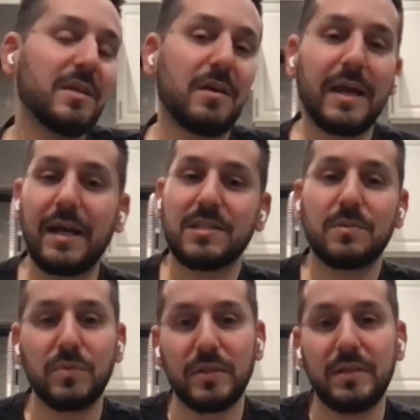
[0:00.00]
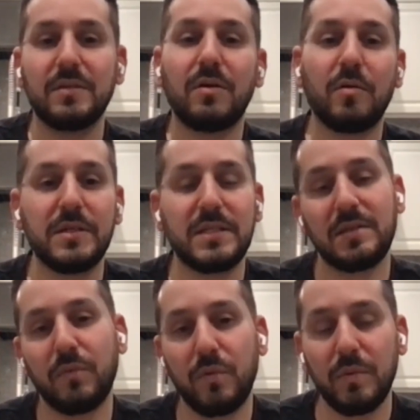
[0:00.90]
you know, I got some really good
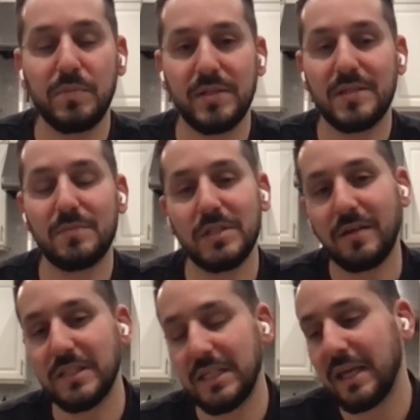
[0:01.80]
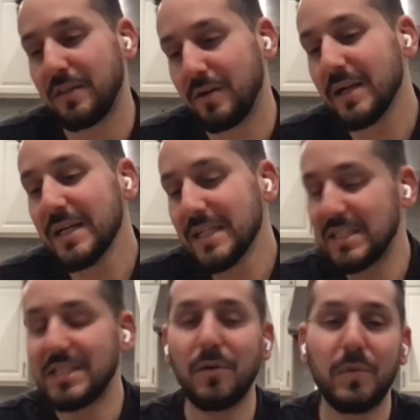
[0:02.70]
artists and we've been putting some stuff together
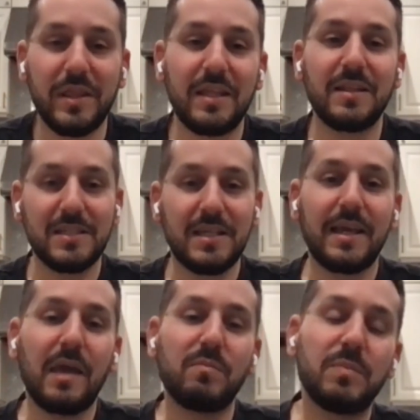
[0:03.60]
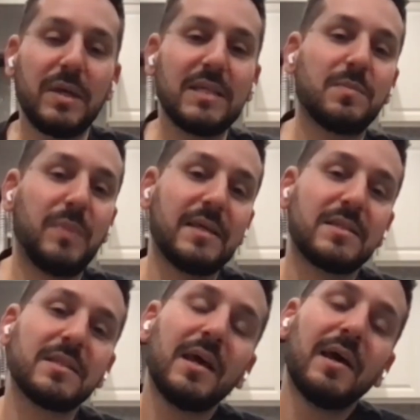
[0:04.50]
still within this like MMA
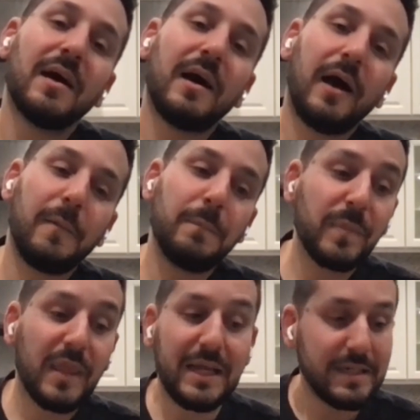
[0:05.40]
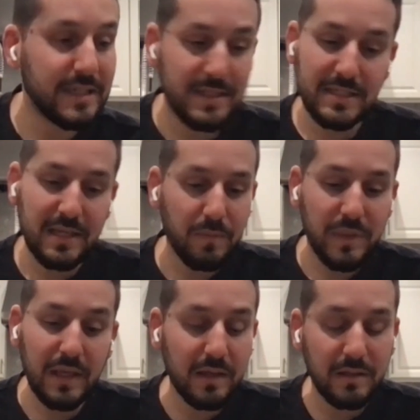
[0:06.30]
space. Um, and I did the
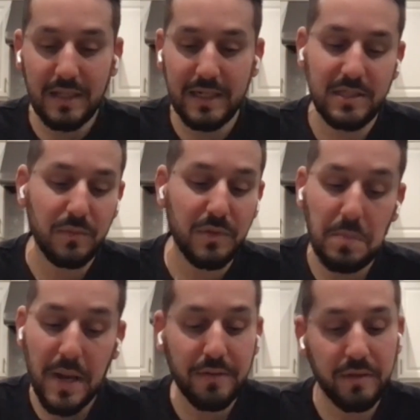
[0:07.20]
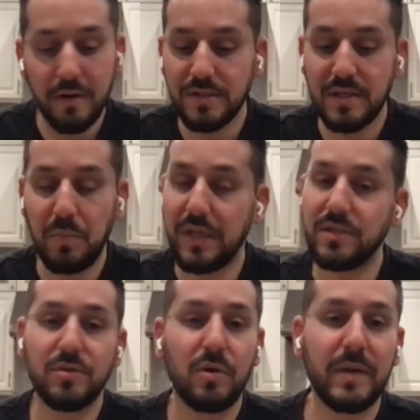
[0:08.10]
same thing that I did with the mouth guards. I
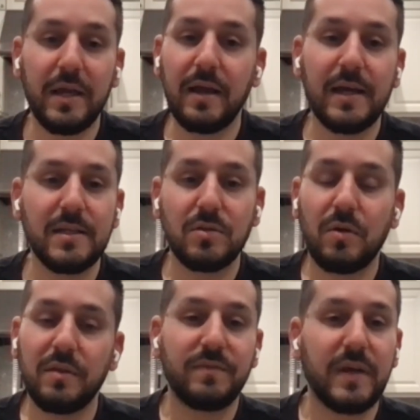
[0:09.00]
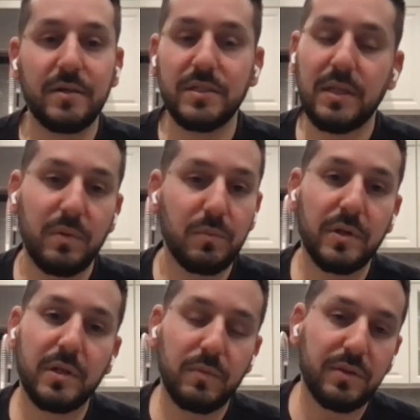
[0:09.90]
pitched all my guys, all the fighters I've been
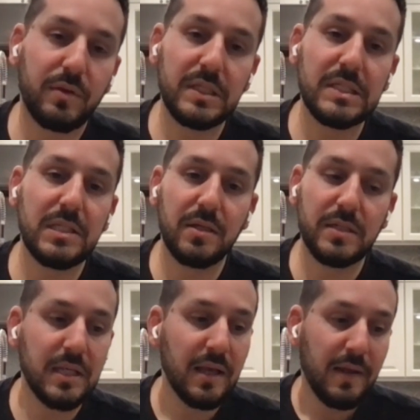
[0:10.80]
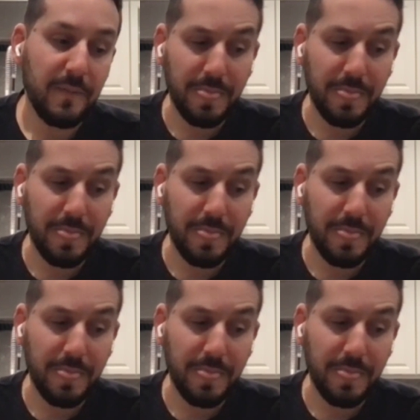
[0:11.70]
working with all these years,